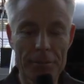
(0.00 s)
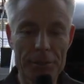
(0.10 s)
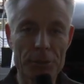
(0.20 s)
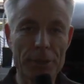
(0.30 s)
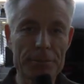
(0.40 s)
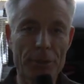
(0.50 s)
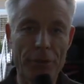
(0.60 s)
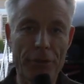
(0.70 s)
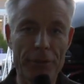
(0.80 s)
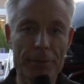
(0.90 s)
Between
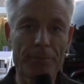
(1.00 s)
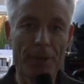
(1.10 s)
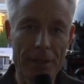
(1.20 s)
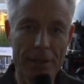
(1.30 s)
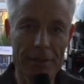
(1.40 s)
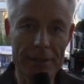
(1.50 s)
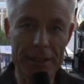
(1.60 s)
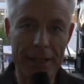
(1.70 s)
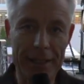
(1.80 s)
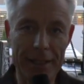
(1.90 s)
both of them,
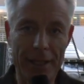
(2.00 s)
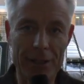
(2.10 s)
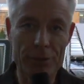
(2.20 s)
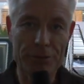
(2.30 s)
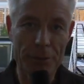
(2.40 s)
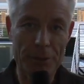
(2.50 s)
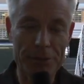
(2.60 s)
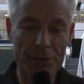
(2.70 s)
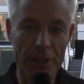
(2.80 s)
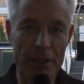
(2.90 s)
Daniel Ricciardo from
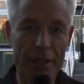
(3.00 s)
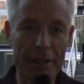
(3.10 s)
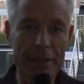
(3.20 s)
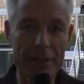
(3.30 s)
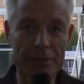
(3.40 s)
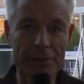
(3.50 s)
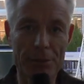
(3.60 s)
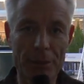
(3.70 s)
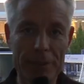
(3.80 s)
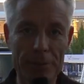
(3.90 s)
Australia in his
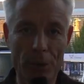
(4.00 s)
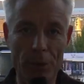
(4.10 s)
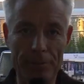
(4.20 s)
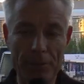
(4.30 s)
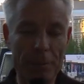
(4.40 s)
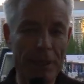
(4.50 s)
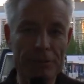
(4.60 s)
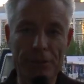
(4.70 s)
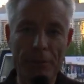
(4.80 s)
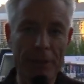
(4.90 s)
Red Bull.
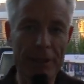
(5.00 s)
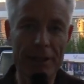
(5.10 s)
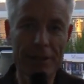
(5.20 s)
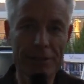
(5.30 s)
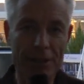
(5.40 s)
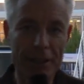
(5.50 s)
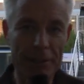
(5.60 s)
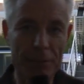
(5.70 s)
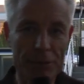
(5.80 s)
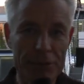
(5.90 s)
Apart from the
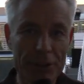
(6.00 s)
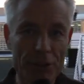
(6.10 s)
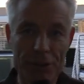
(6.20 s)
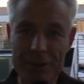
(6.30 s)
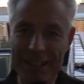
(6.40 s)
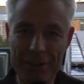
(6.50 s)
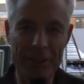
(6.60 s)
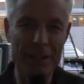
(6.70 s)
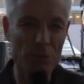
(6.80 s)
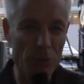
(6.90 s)
starting procedure,
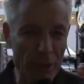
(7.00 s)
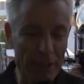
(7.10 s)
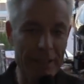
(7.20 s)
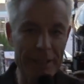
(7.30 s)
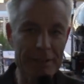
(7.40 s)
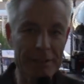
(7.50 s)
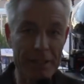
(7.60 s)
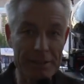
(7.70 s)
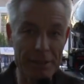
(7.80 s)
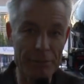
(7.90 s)
nothing really
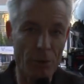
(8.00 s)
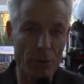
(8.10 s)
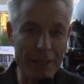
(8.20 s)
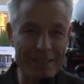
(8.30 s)
decisive or